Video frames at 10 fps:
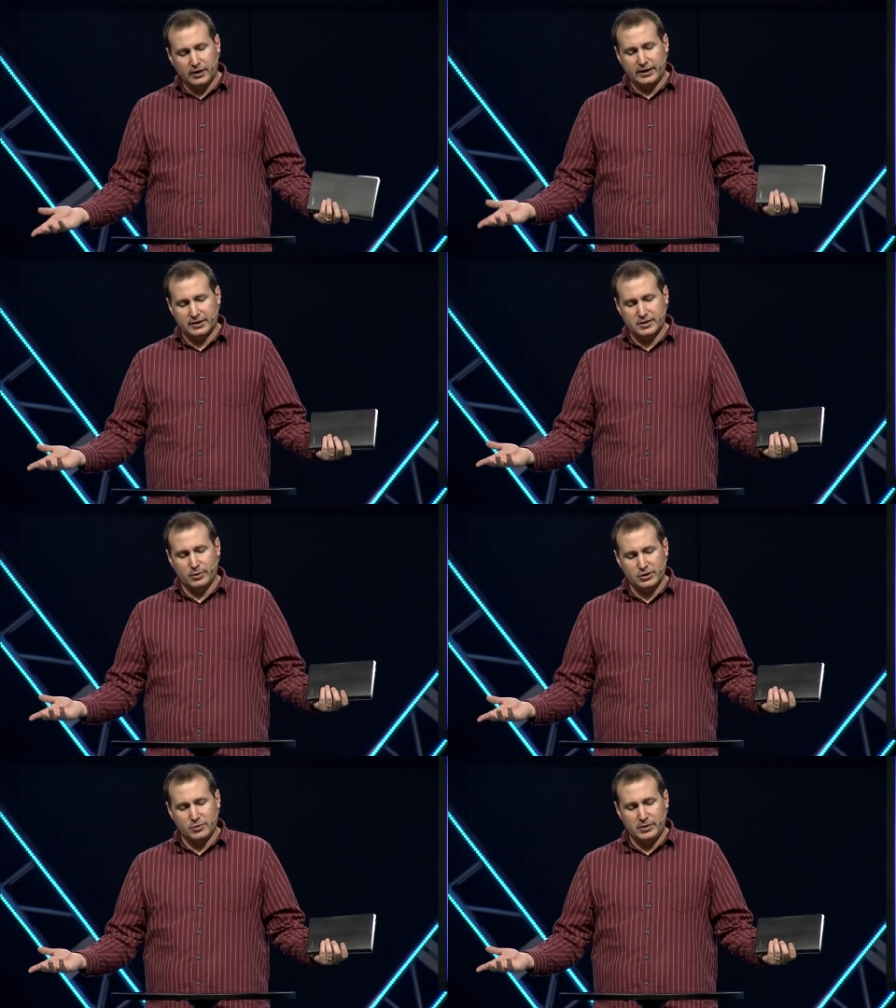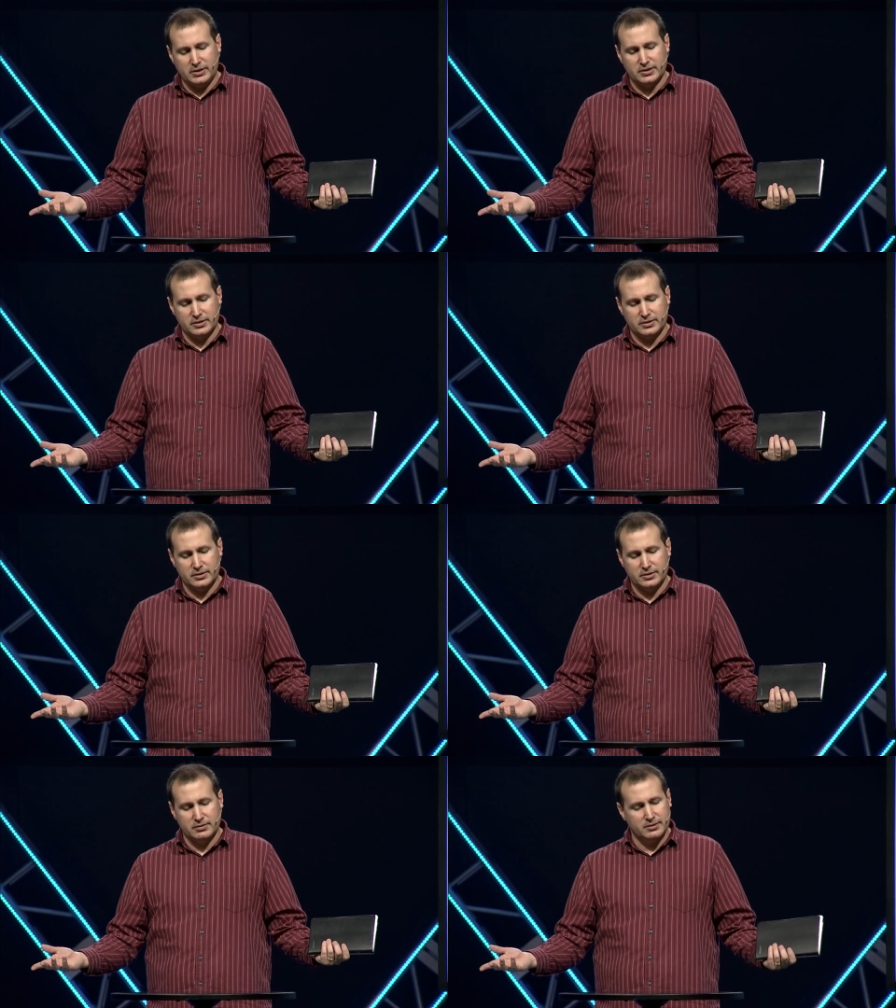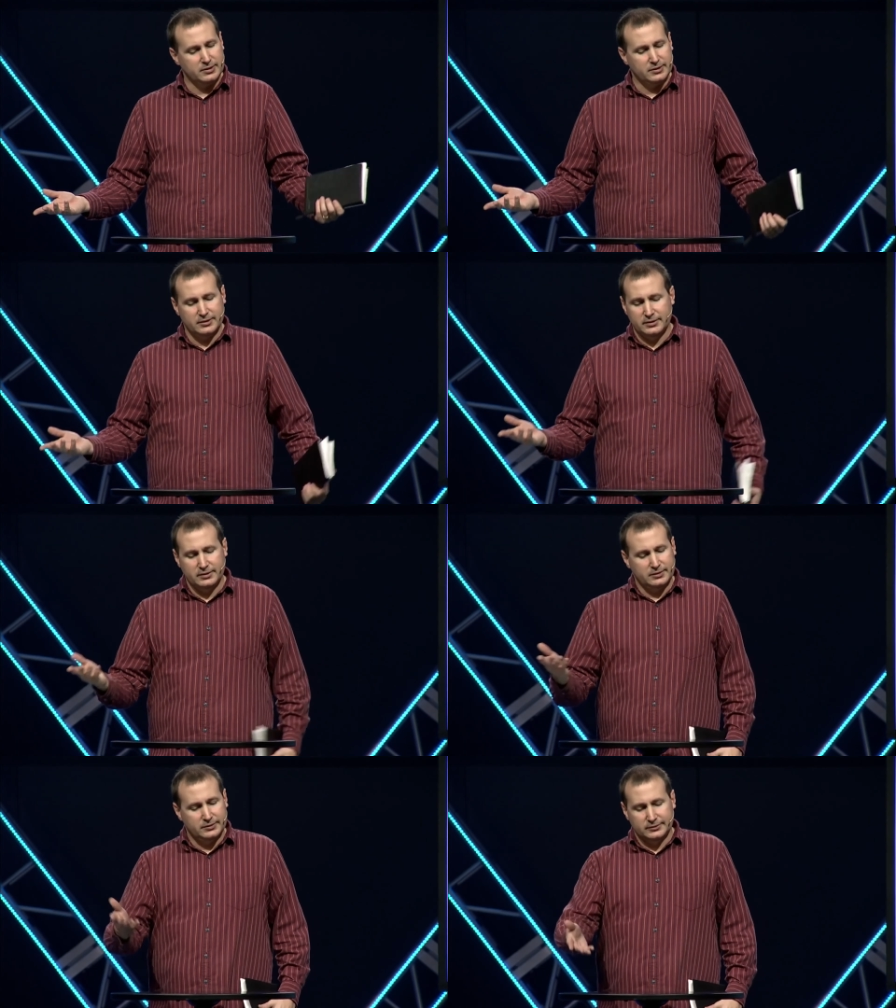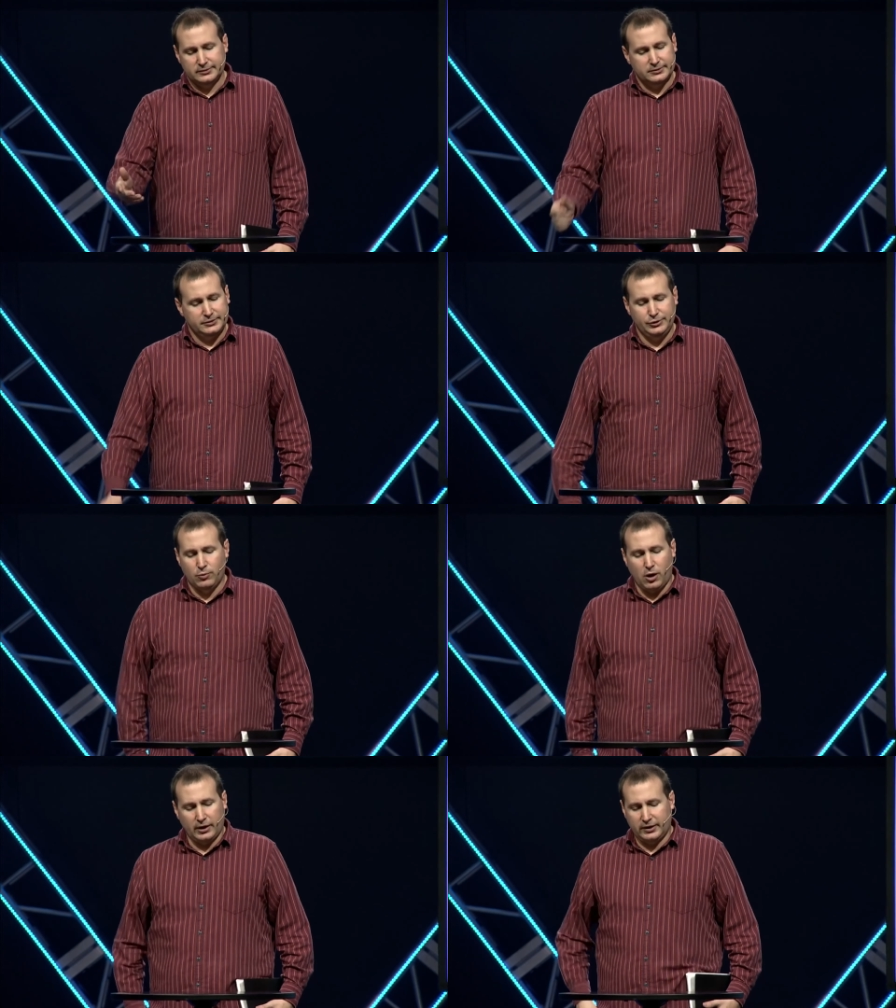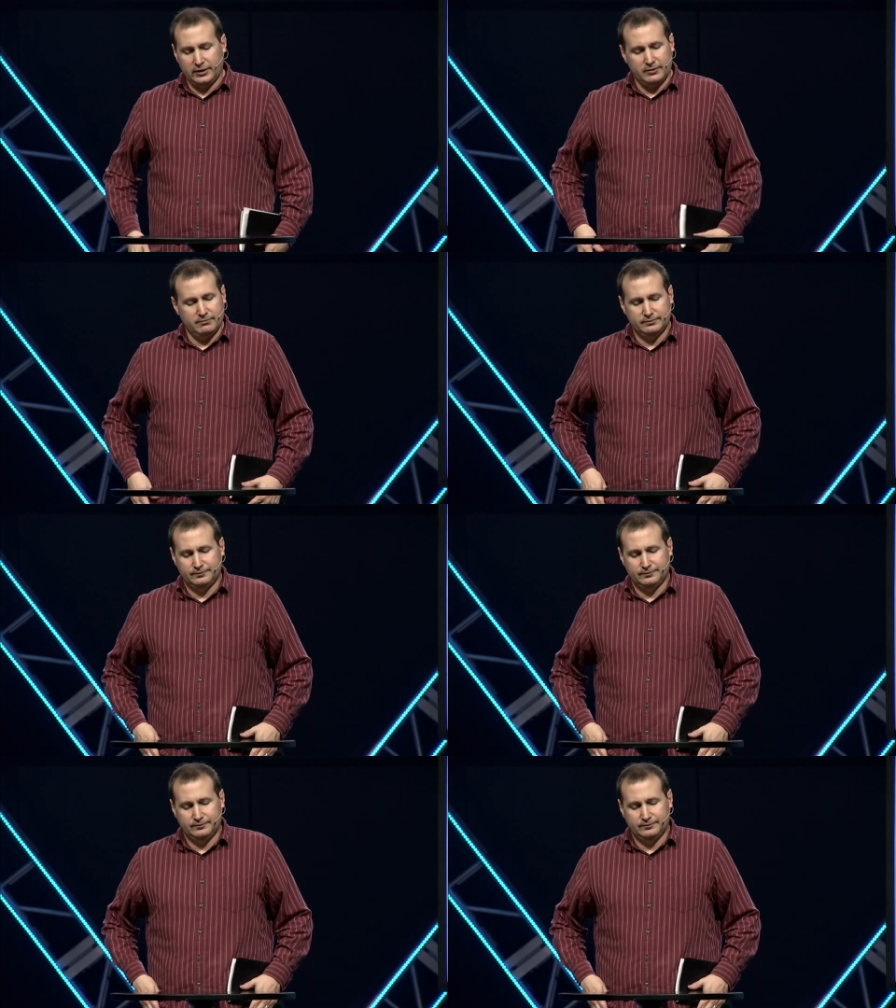like it's a bunch of pieces, you walk in.